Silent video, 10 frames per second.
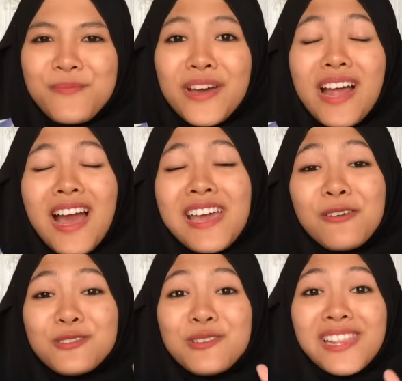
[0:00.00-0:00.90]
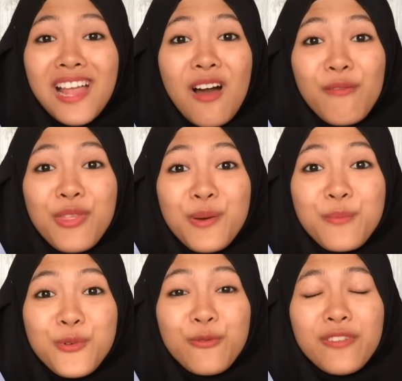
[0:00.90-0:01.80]
But I also love the
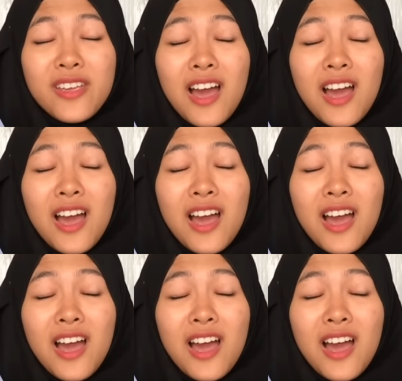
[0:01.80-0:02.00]
movie.